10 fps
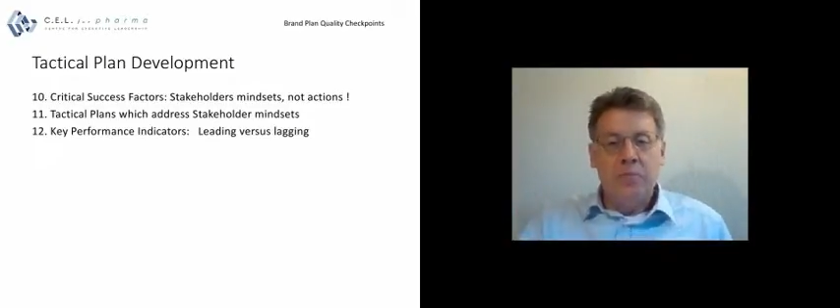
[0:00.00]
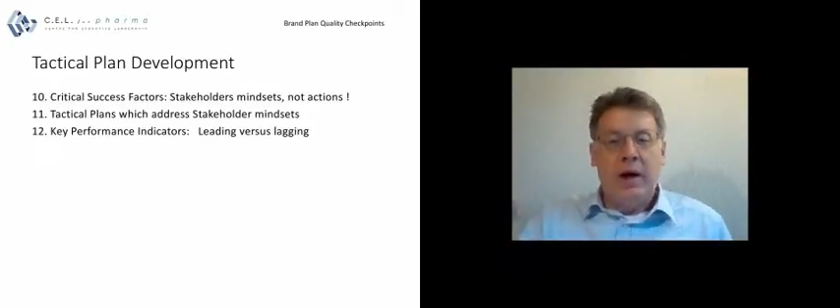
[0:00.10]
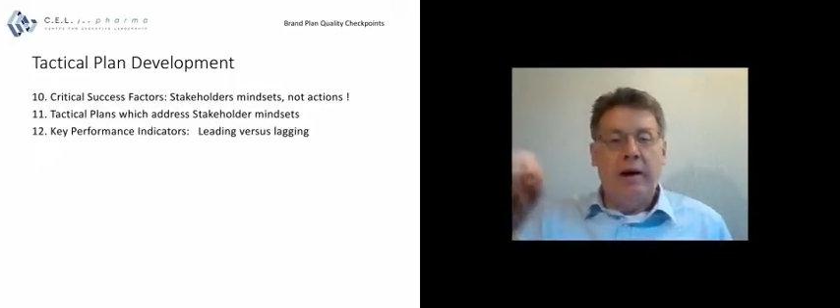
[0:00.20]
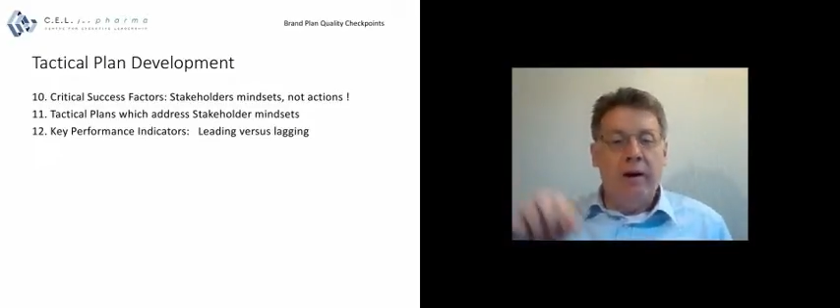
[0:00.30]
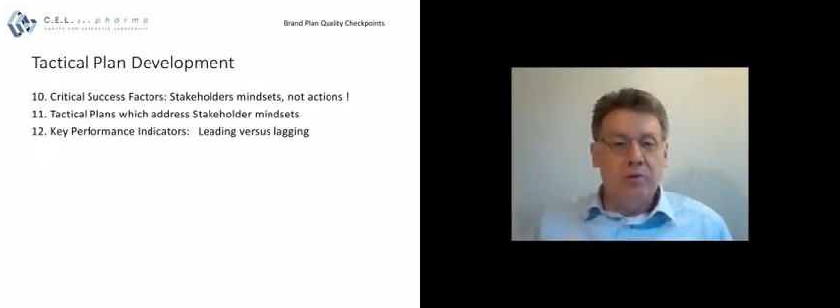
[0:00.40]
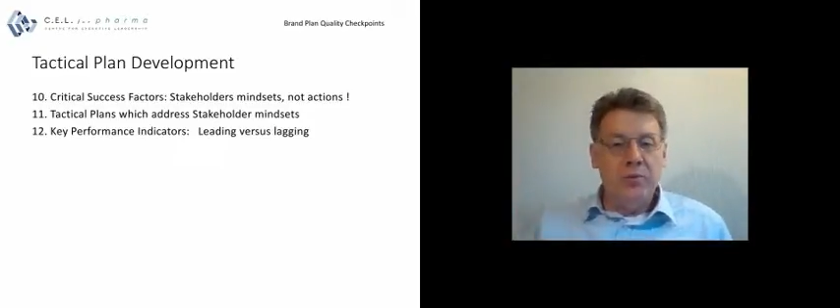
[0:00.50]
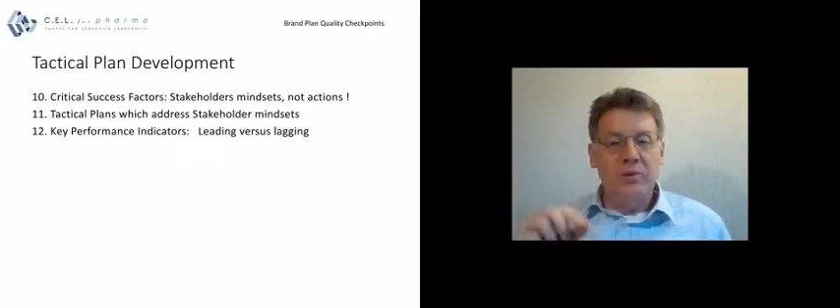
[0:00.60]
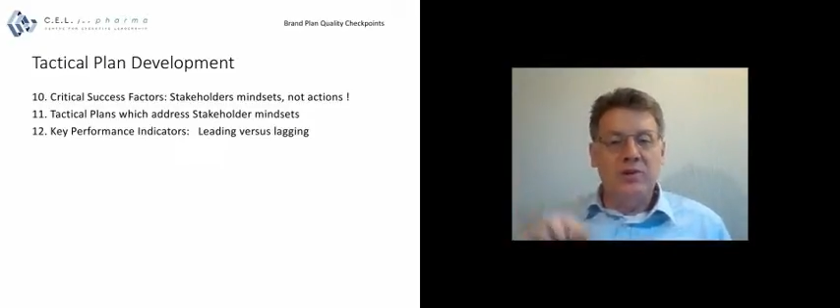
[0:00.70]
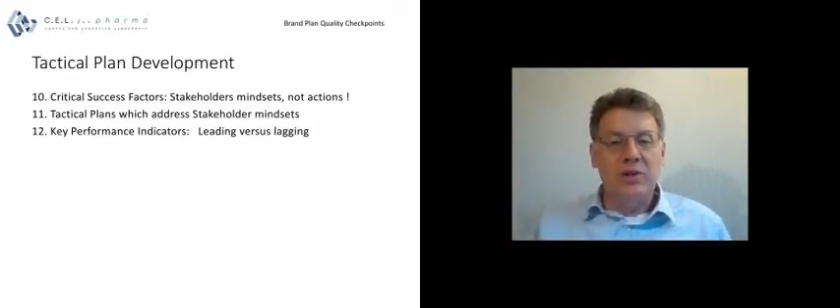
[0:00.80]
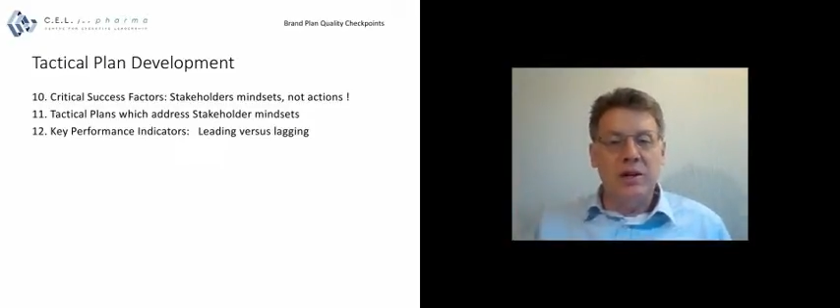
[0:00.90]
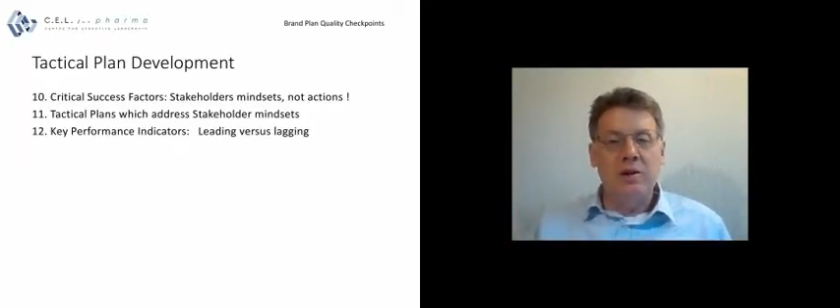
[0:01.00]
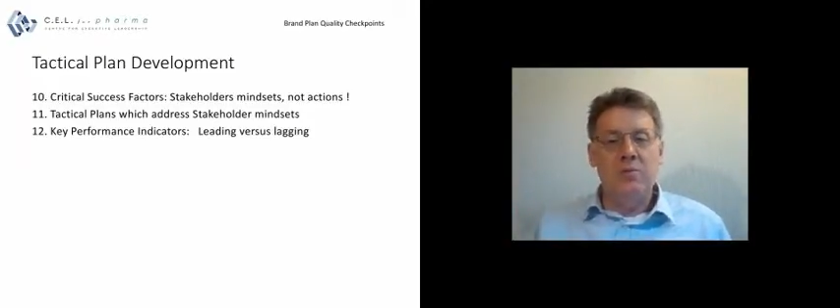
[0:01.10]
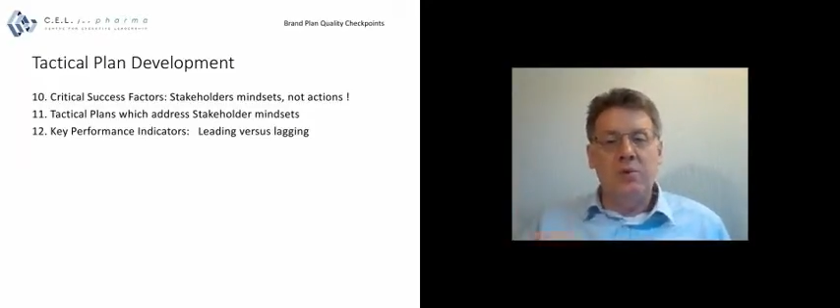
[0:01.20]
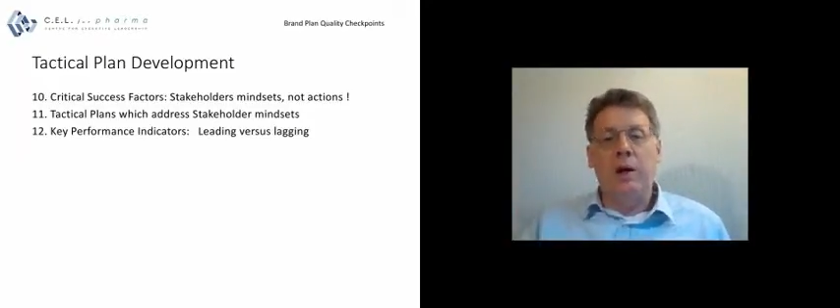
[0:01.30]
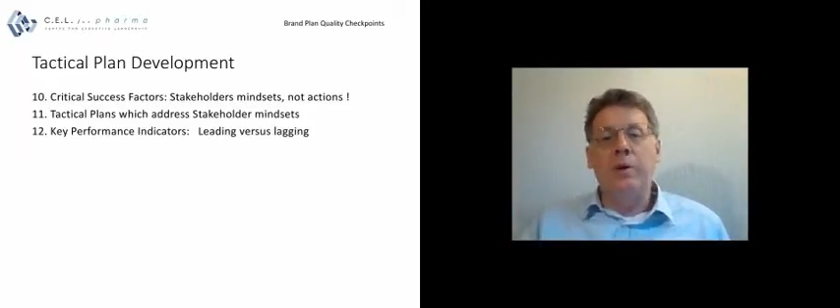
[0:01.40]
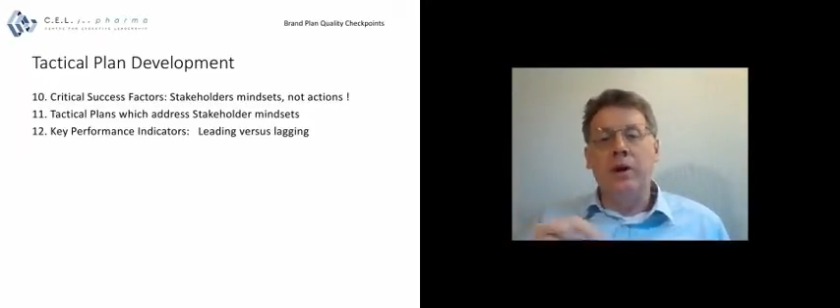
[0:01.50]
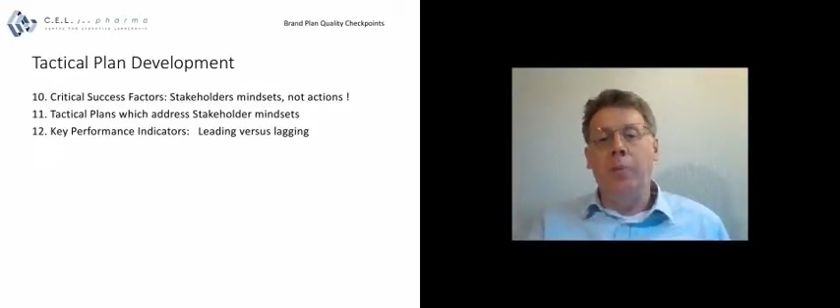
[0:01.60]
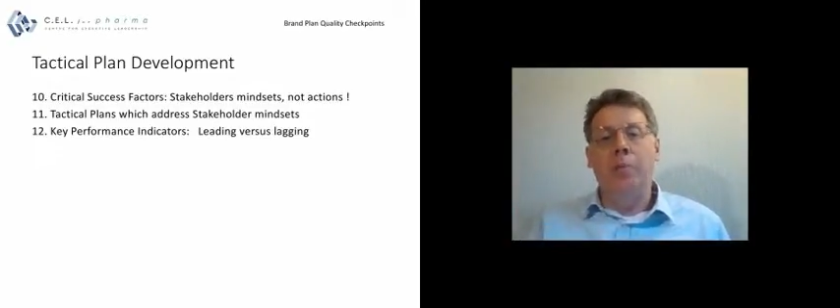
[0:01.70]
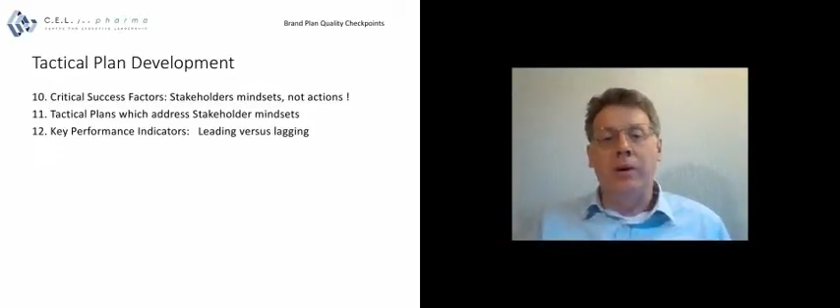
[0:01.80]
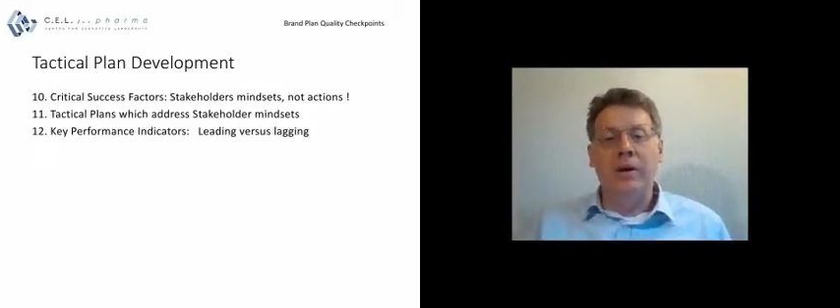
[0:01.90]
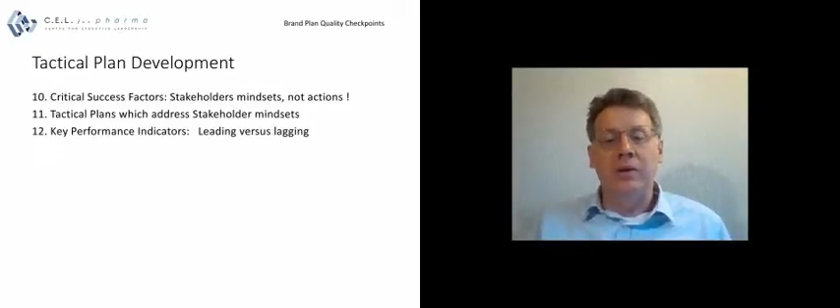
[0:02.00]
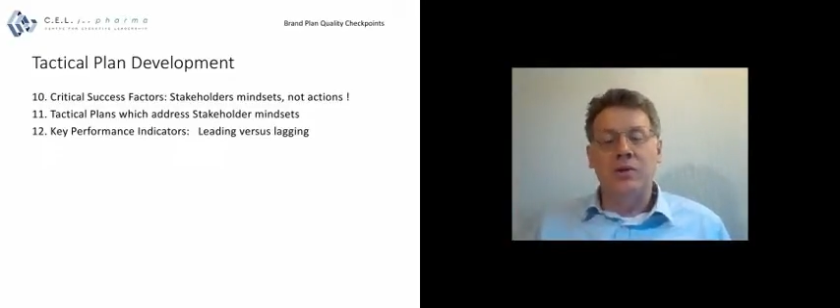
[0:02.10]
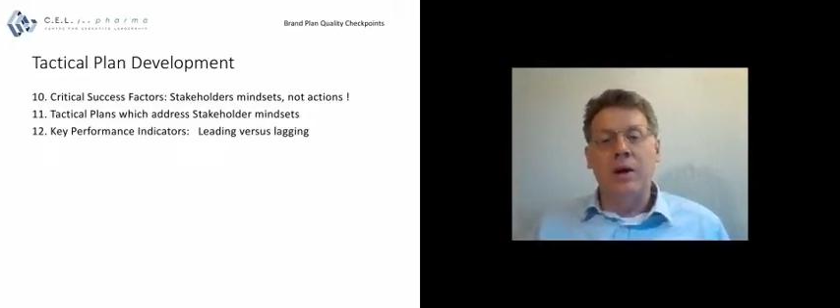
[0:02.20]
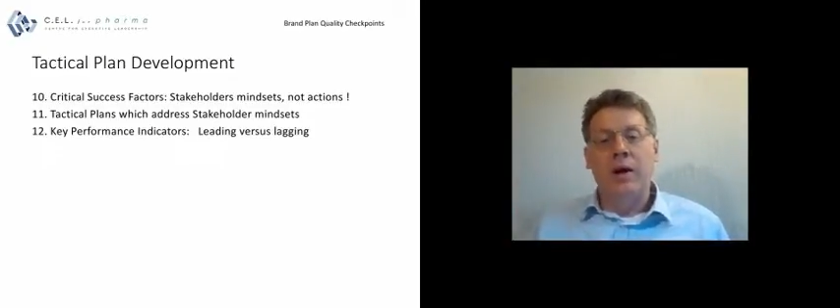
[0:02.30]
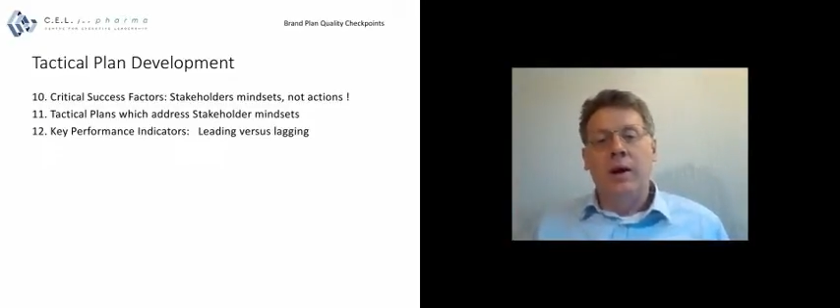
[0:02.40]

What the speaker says: I often see pharma companies